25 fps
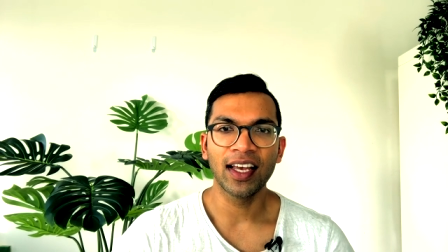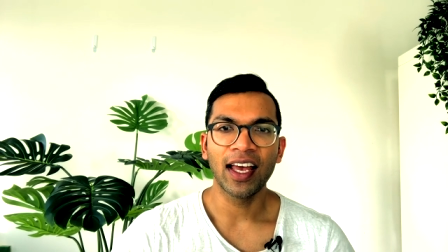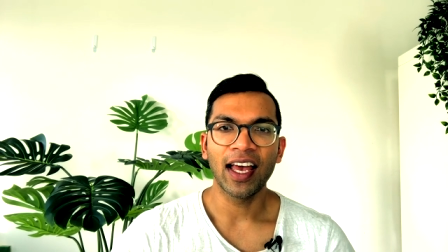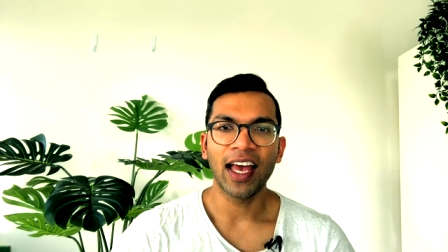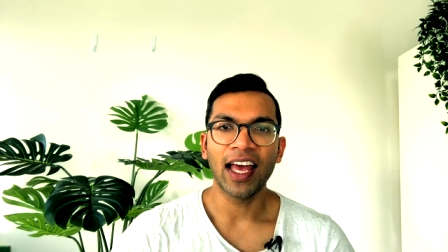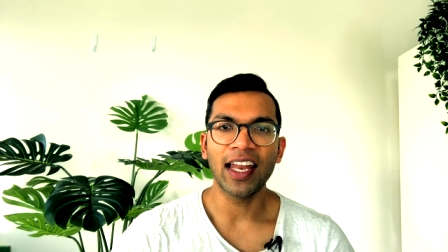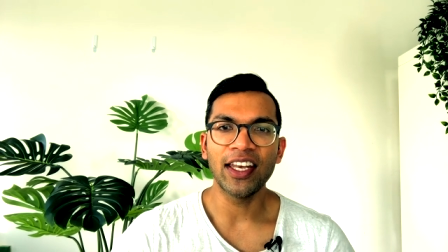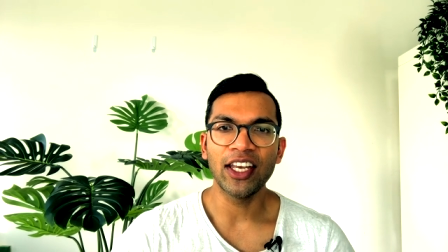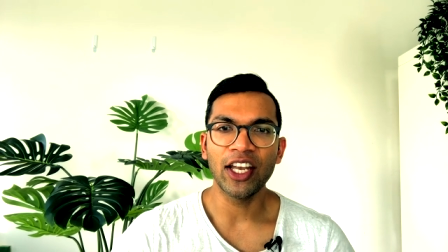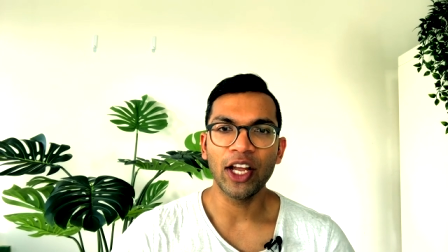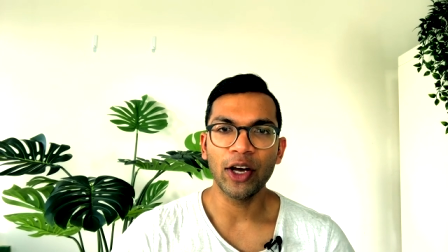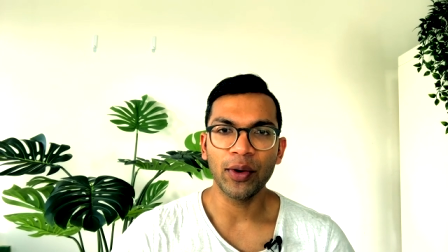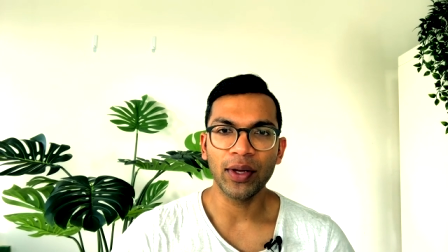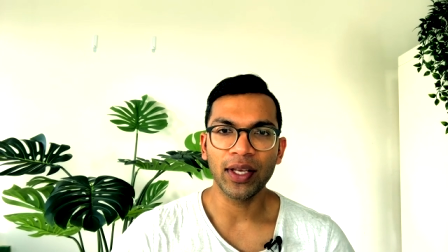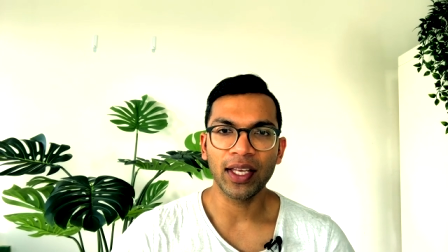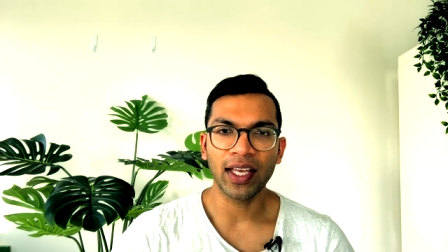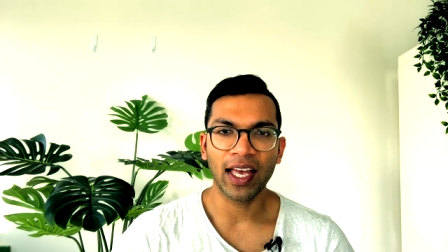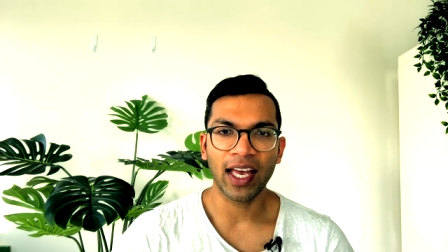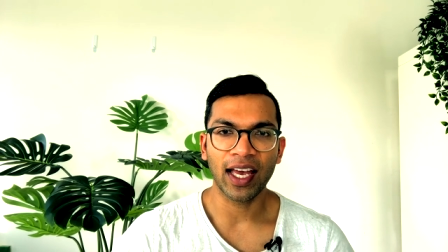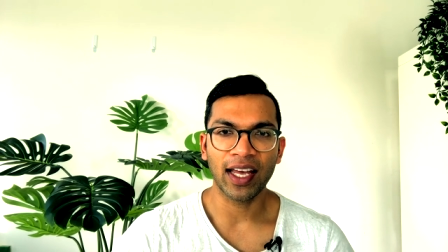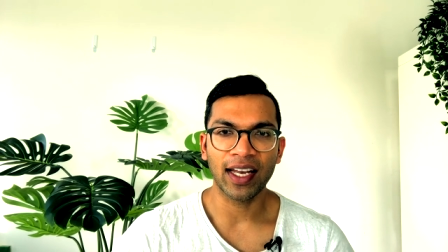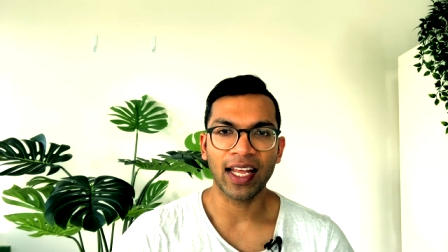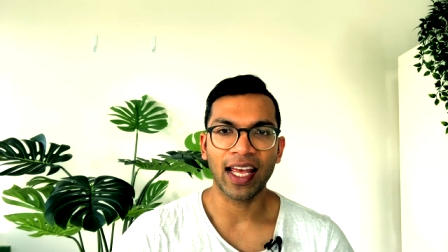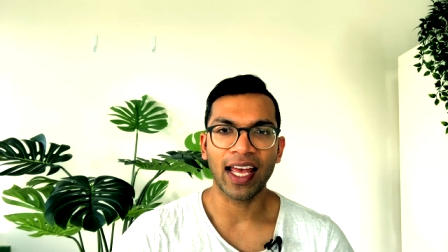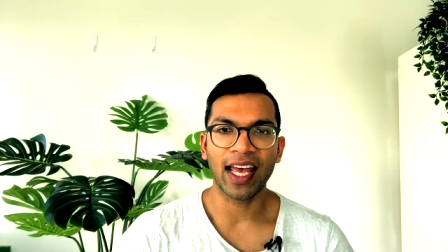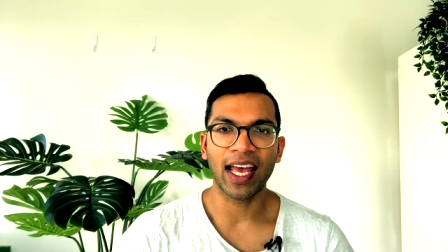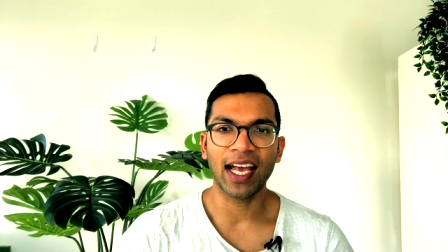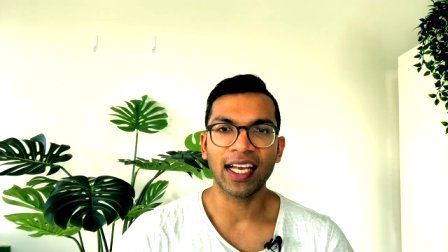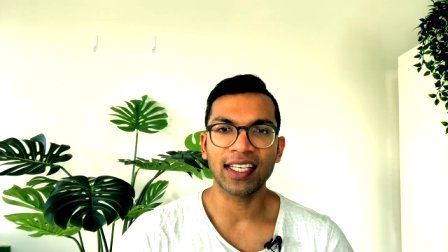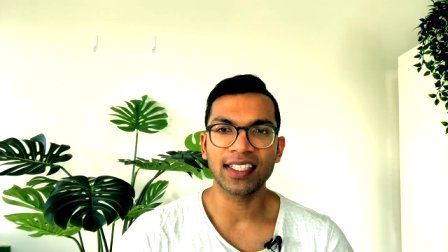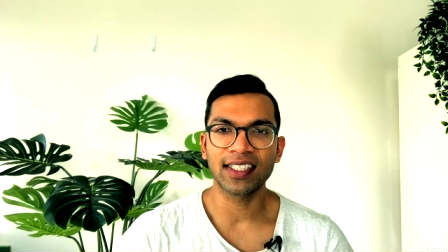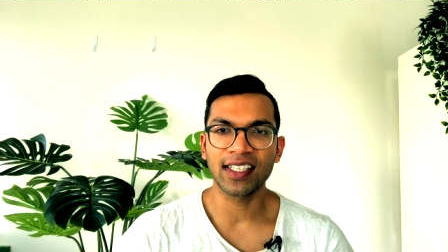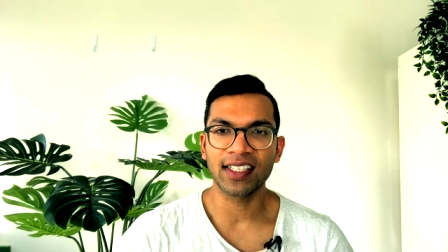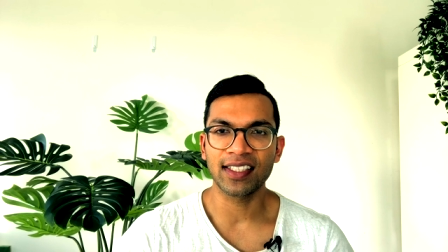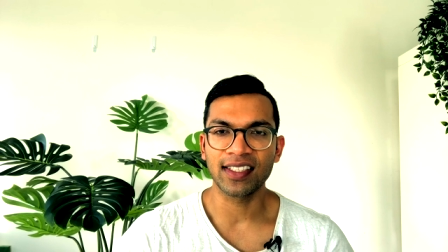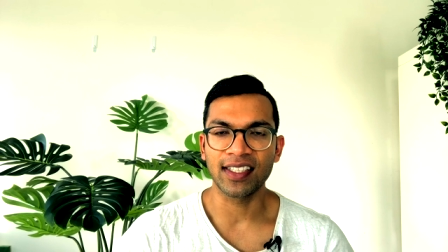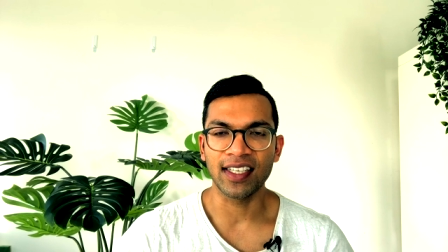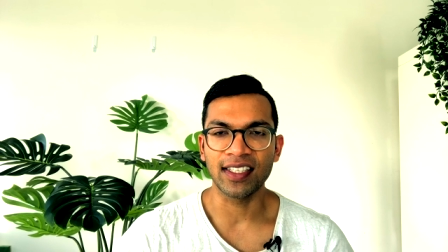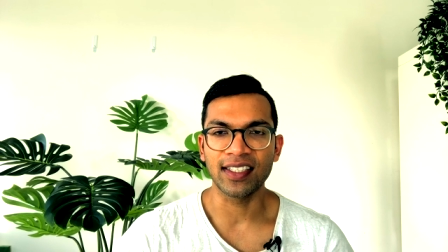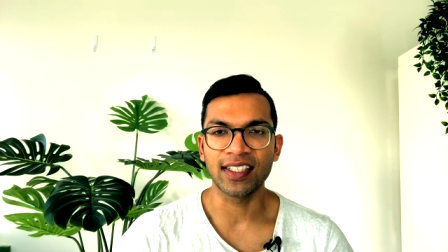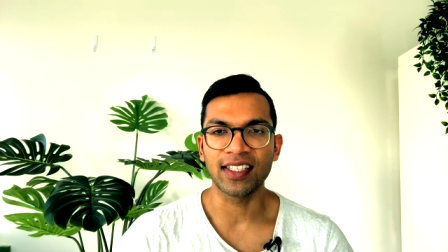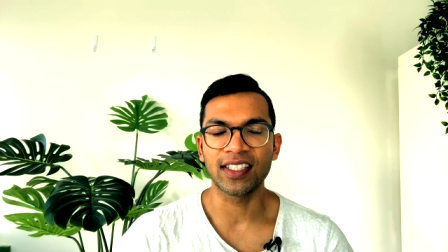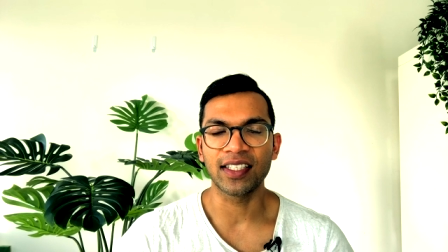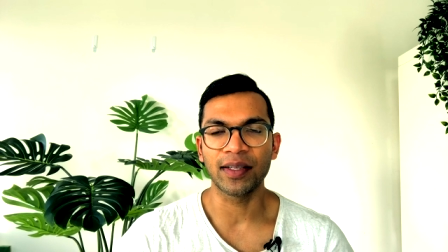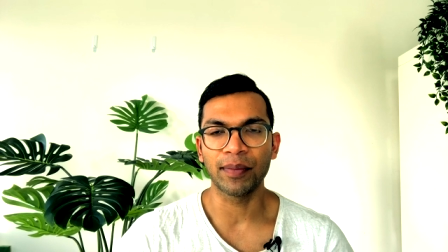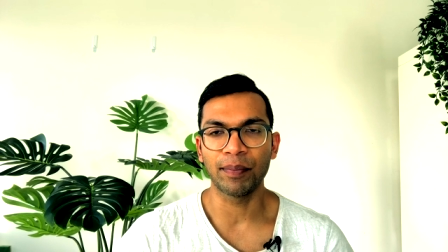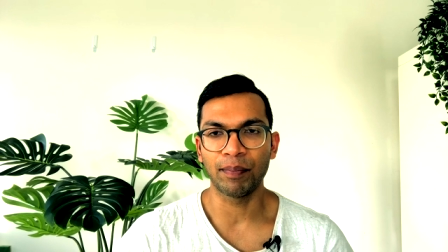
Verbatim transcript: and knowing how to access these is the